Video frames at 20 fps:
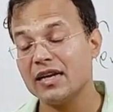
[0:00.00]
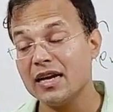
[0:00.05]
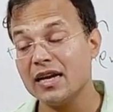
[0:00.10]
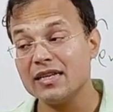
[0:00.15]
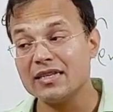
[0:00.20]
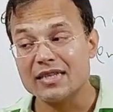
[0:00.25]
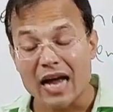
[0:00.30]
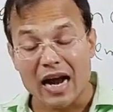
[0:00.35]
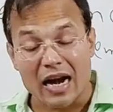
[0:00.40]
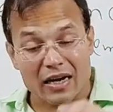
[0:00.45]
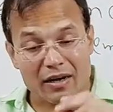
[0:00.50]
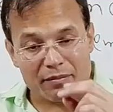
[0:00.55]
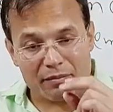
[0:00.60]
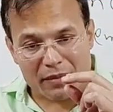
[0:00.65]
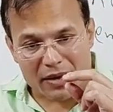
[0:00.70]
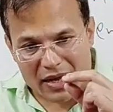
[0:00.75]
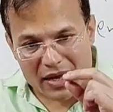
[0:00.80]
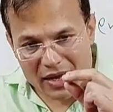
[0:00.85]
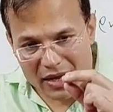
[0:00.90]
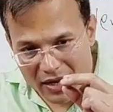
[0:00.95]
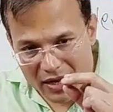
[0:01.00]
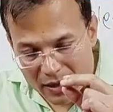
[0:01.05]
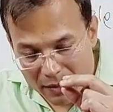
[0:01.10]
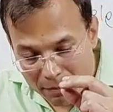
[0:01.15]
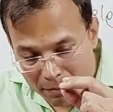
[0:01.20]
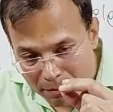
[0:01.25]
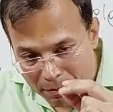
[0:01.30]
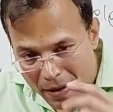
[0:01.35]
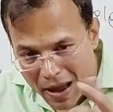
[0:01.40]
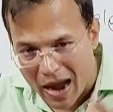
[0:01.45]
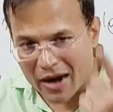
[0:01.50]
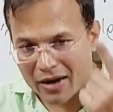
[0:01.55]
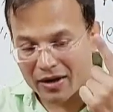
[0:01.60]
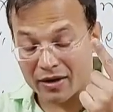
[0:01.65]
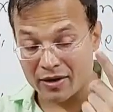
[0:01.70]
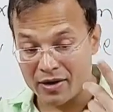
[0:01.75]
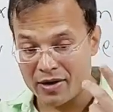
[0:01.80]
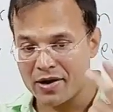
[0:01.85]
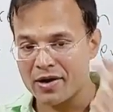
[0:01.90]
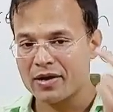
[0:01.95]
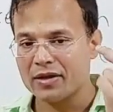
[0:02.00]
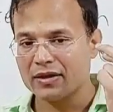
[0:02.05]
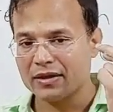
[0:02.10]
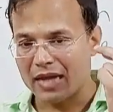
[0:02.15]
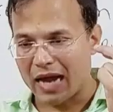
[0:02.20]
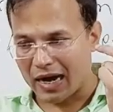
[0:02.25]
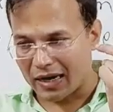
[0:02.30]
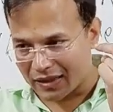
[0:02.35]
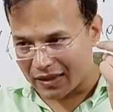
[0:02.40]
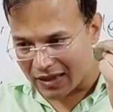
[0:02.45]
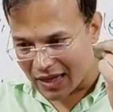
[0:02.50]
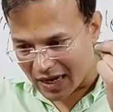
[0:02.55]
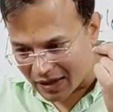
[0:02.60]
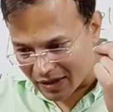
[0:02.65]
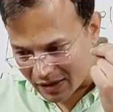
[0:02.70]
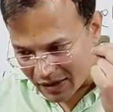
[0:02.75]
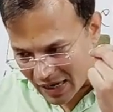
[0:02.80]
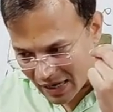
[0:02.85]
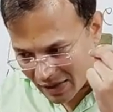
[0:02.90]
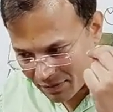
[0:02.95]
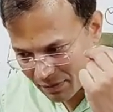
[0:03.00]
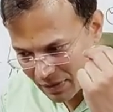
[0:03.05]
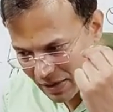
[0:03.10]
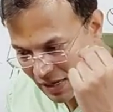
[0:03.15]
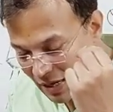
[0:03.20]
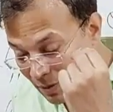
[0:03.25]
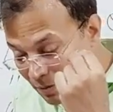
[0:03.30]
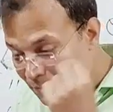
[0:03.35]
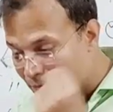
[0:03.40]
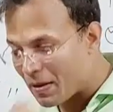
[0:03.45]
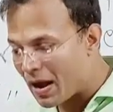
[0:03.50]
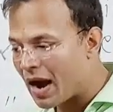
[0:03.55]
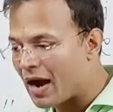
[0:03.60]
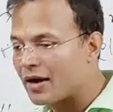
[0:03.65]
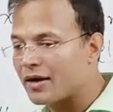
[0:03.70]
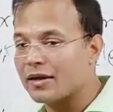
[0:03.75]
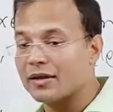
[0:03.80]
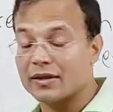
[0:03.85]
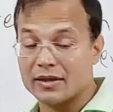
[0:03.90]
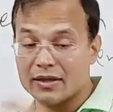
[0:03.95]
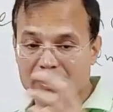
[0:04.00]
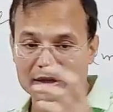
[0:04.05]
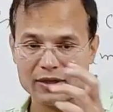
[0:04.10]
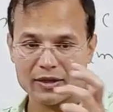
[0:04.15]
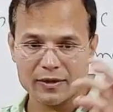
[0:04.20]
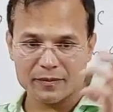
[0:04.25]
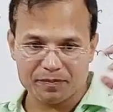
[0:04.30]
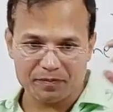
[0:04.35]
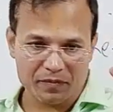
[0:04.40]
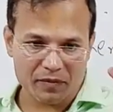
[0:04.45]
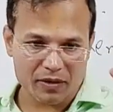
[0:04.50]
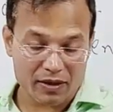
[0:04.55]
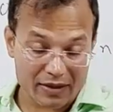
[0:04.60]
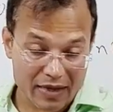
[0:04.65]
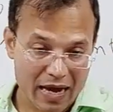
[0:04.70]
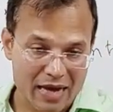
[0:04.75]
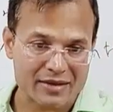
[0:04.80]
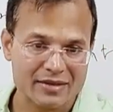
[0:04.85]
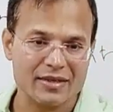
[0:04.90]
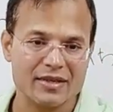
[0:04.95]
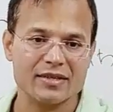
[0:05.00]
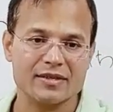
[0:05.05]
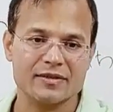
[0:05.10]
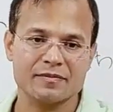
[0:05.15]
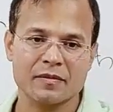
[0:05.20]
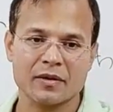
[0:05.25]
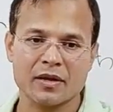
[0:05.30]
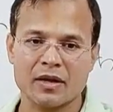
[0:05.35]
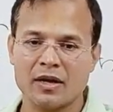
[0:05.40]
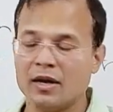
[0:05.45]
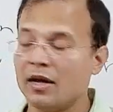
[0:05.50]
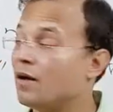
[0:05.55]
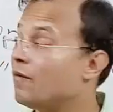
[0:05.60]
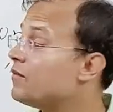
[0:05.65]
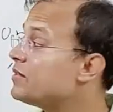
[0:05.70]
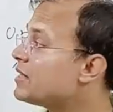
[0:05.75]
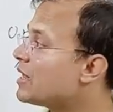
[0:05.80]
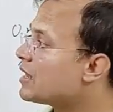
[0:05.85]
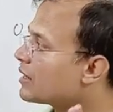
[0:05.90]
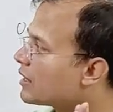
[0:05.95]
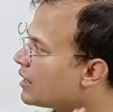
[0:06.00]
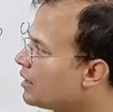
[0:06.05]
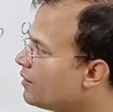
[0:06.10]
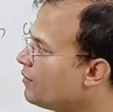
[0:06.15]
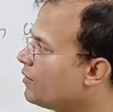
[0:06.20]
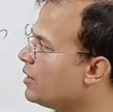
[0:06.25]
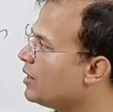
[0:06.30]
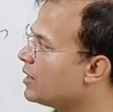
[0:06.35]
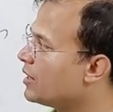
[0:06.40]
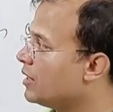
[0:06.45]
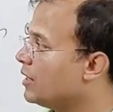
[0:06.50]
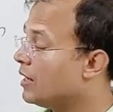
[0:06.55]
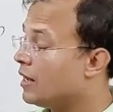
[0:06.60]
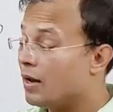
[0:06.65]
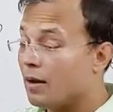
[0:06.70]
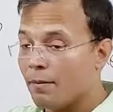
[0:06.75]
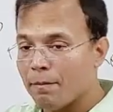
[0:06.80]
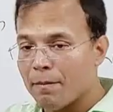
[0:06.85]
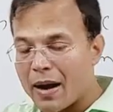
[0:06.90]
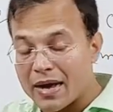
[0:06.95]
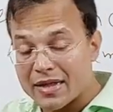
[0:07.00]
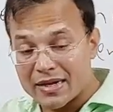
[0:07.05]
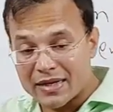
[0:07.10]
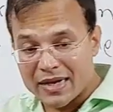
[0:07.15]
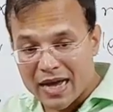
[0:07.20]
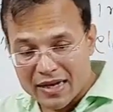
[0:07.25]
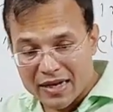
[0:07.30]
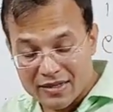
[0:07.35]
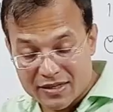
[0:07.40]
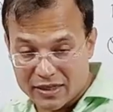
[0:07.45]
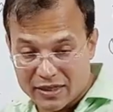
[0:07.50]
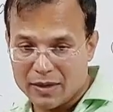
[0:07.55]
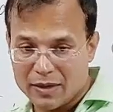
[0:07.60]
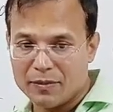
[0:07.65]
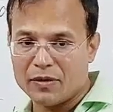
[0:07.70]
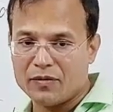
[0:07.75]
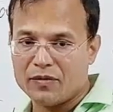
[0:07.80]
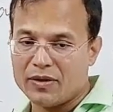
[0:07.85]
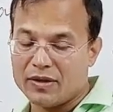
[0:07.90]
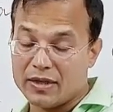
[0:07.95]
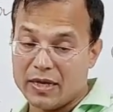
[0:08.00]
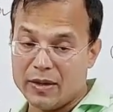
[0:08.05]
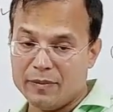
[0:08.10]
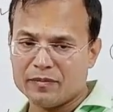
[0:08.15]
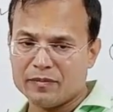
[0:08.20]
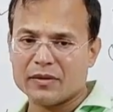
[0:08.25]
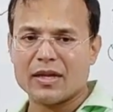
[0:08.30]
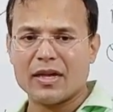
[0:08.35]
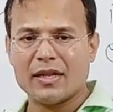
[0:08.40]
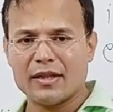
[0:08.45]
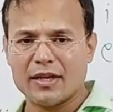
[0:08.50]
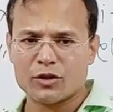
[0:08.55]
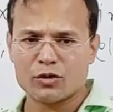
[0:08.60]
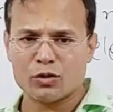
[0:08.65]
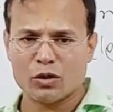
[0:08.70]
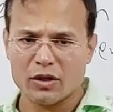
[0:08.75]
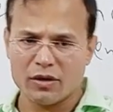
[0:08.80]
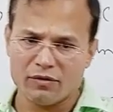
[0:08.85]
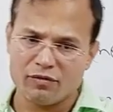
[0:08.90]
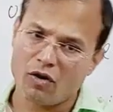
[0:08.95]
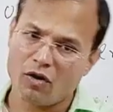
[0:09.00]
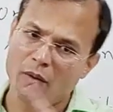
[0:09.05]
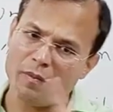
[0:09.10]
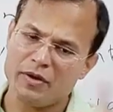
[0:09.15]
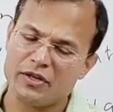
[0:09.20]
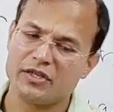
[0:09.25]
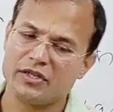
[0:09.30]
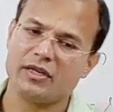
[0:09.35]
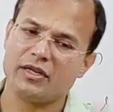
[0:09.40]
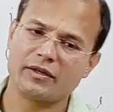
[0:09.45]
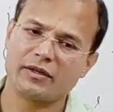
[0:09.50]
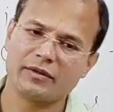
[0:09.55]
that may impact that may impact the taxes which are covered by the tax treaty between them, then they should inform each other.